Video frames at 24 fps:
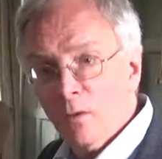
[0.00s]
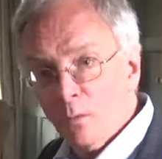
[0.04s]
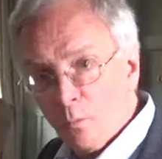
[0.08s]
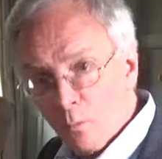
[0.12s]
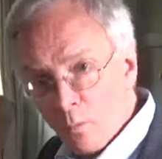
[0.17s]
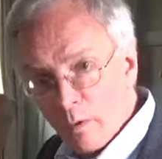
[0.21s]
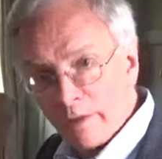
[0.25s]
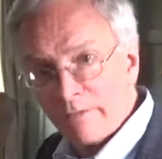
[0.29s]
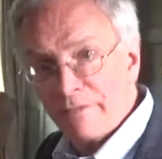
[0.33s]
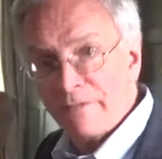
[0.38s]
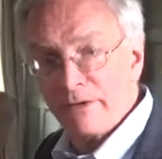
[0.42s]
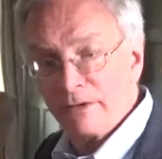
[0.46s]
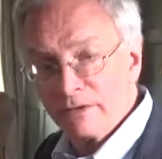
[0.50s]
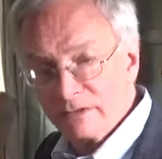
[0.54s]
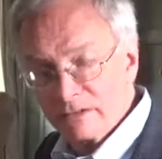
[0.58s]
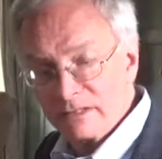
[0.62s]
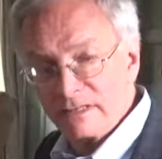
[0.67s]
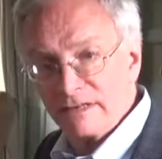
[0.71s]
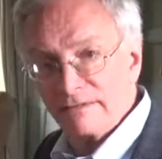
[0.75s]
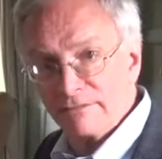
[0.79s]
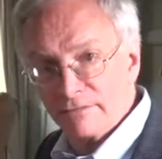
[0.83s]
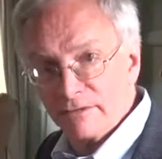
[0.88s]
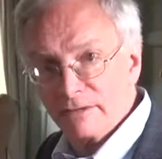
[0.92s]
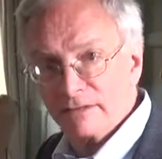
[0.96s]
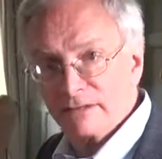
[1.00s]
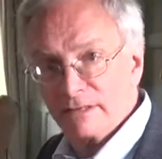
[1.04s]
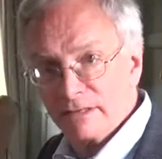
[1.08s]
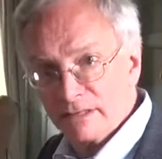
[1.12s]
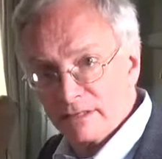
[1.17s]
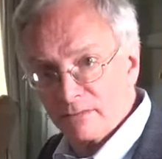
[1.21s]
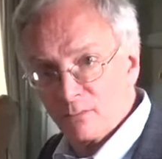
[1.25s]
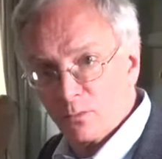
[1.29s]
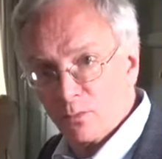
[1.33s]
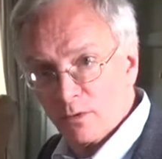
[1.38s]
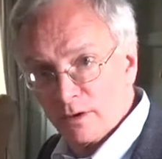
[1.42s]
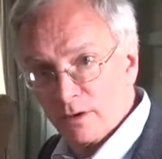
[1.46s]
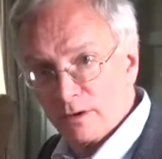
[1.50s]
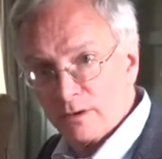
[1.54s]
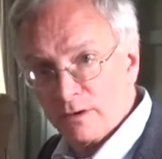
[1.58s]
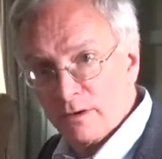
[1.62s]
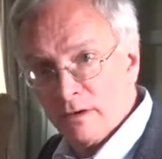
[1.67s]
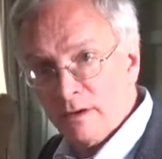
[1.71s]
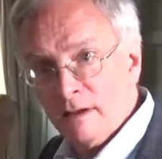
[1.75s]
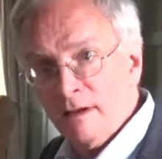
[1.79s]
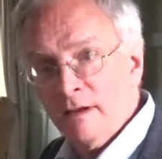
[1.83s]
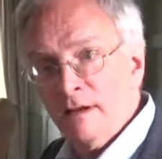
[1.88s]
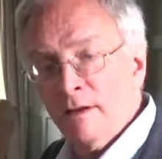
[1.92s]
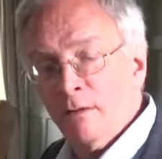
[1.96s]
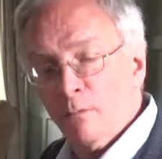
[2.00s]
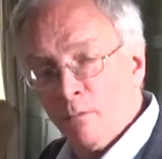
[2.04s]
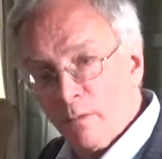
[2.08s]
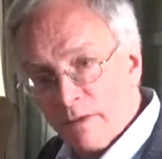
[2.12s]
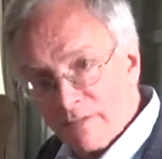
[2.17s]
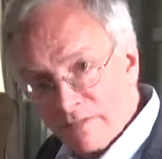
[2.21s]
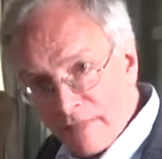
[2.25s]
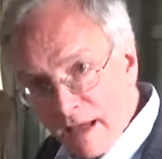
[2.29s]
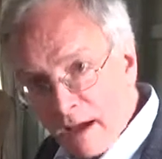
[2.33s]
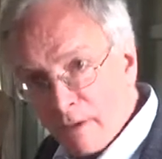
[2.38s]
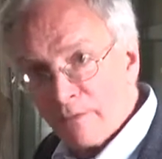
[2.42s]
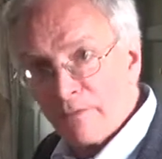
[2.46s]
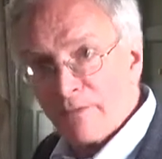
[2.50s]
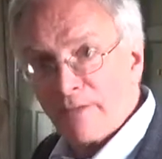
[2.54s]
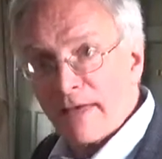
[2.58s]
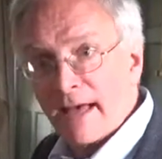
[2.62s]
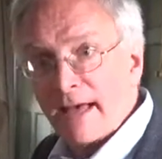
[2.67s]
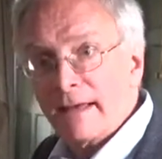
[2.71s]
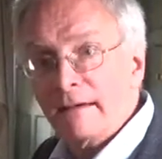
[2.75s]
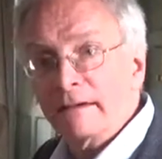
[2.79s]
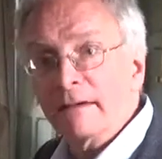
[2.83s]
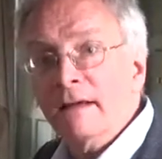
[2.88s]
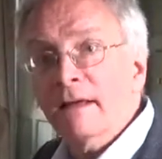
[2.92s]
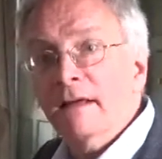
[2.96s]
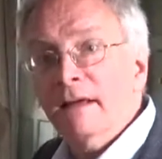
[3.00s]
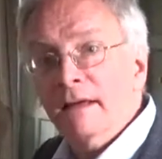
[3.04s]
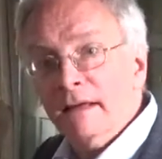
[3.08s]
what those differences were. Without that,